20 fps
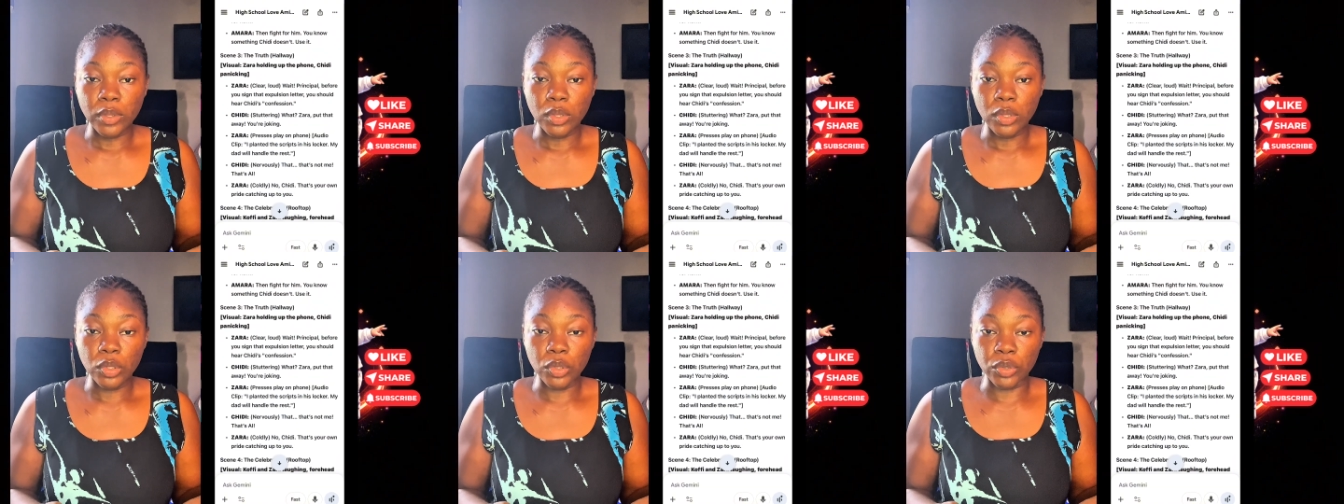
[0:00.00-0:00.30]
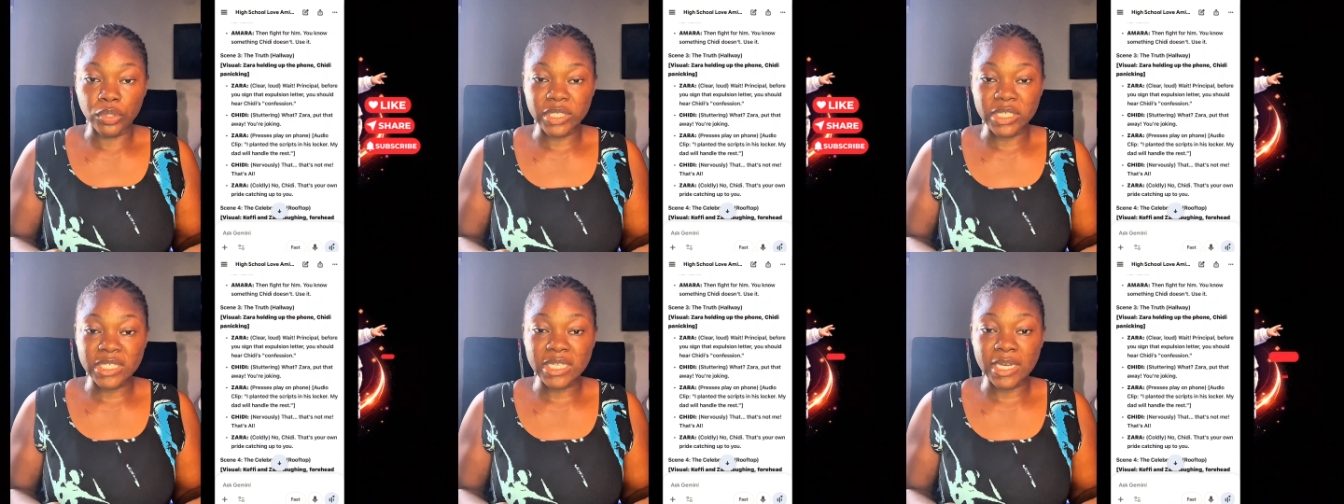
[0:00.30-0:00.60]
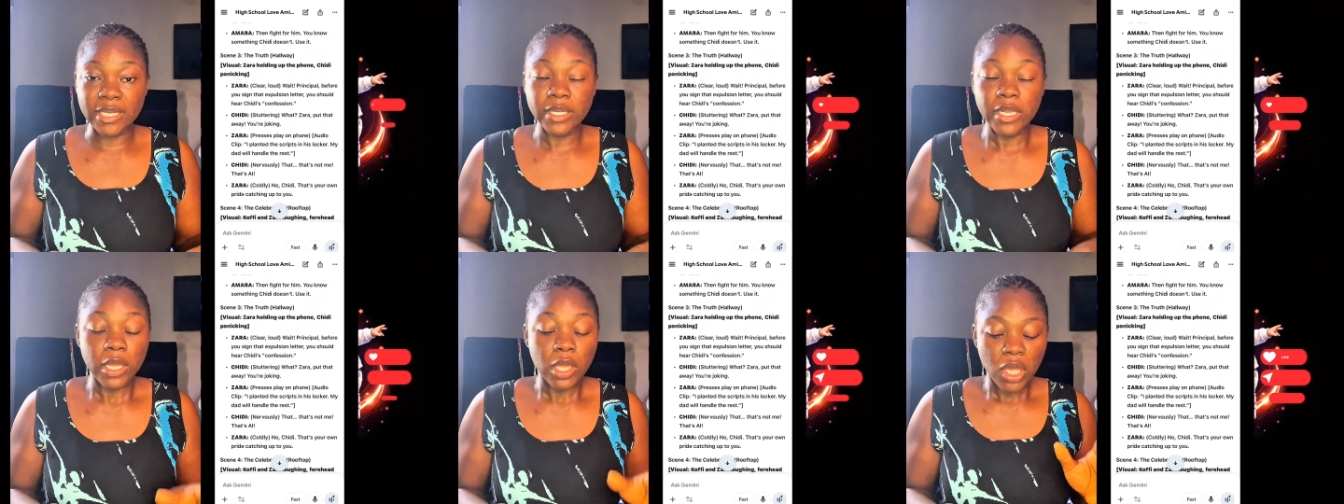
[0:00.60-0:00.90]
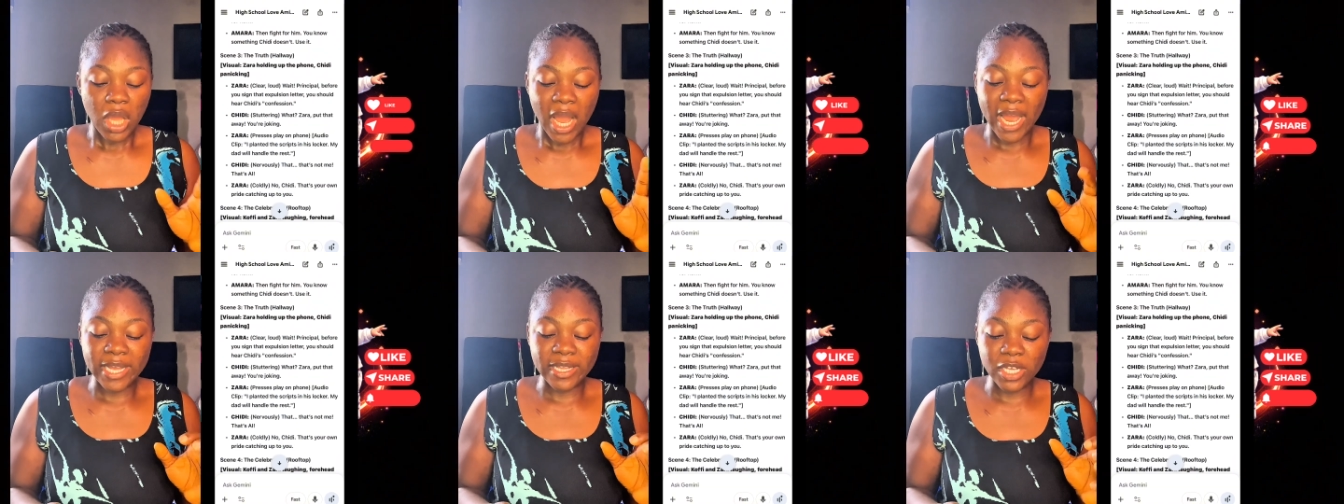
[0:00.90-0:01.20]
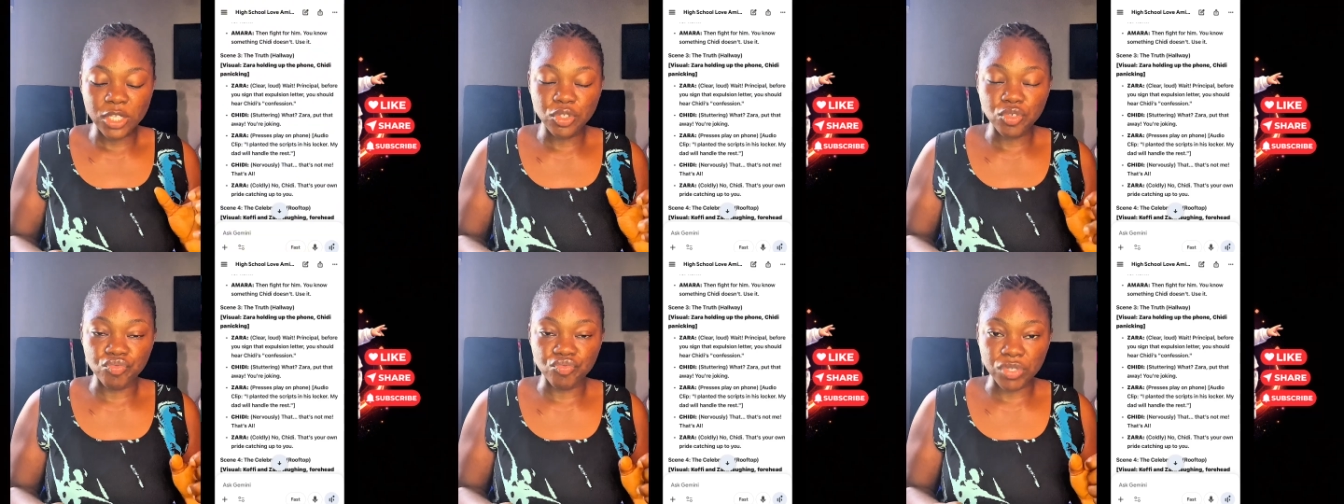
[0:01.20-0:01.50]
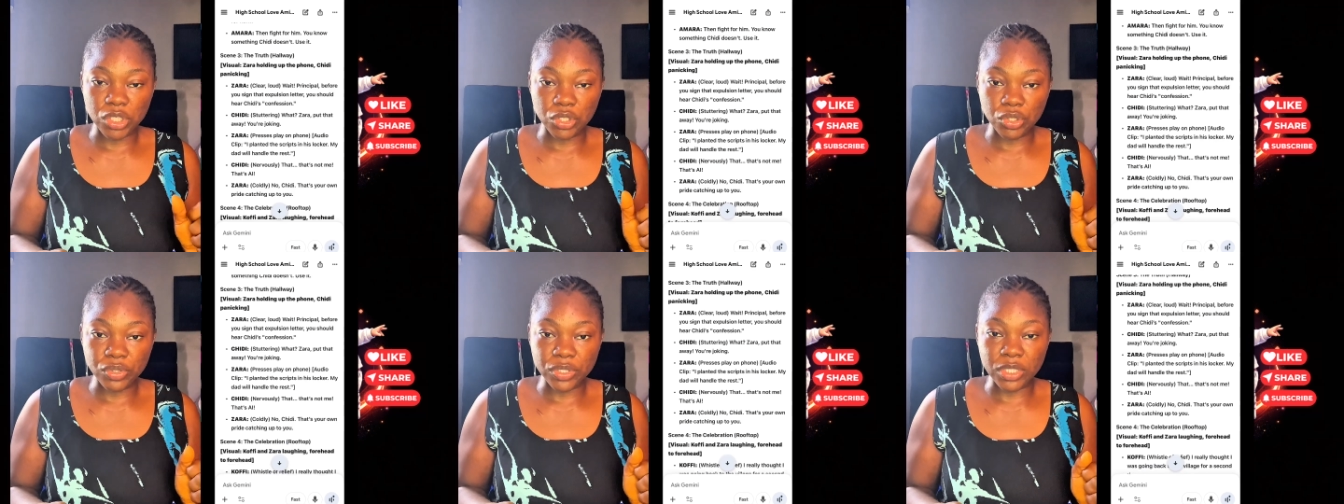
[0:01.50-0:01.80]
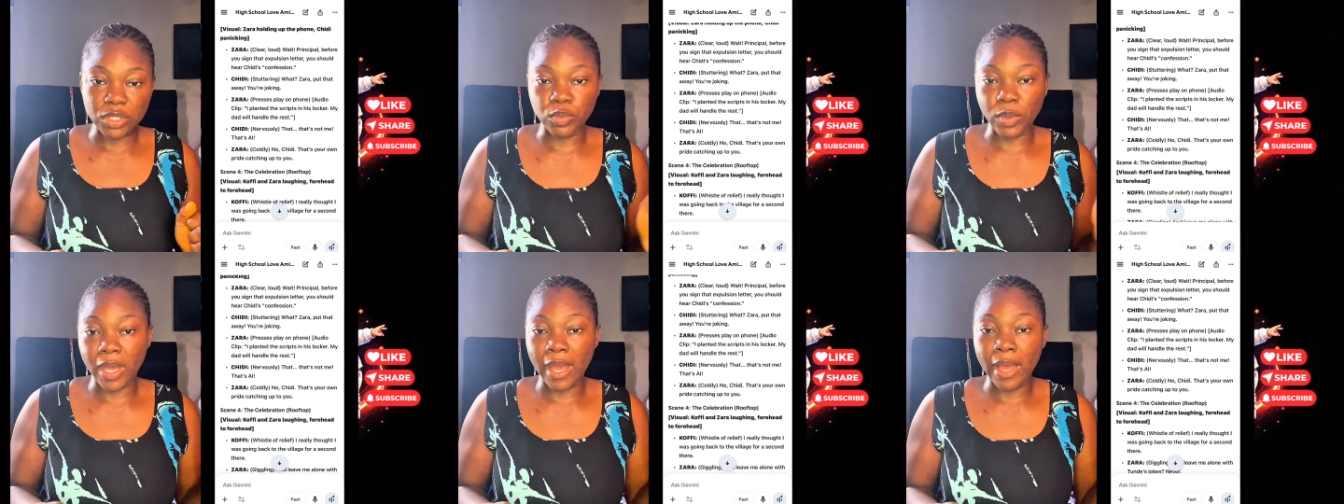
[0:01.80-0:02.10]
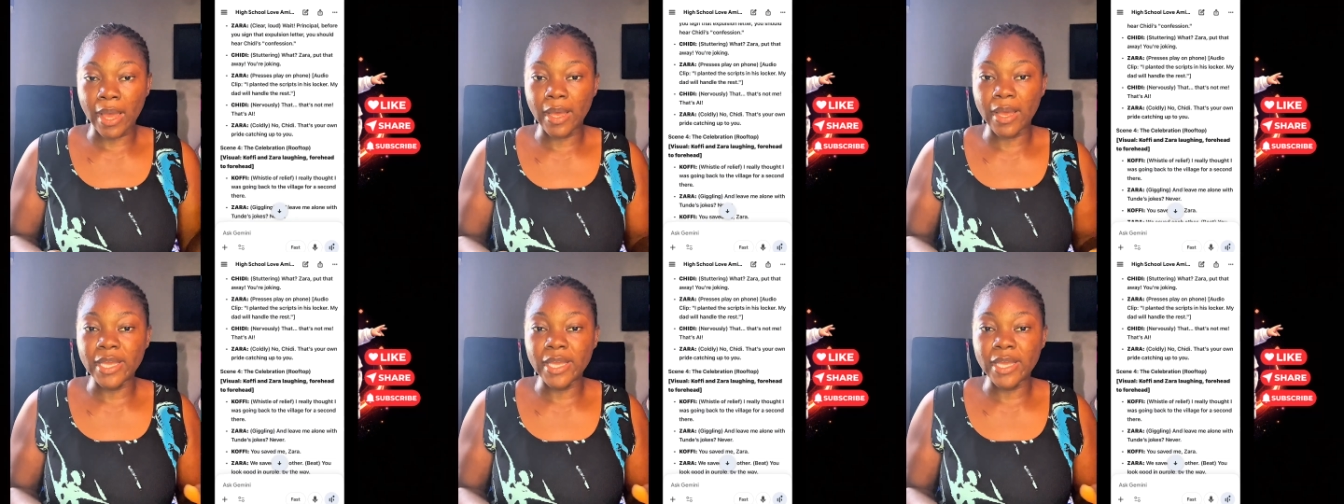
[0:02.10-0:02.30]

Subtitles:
You understand? I tend to reduce it where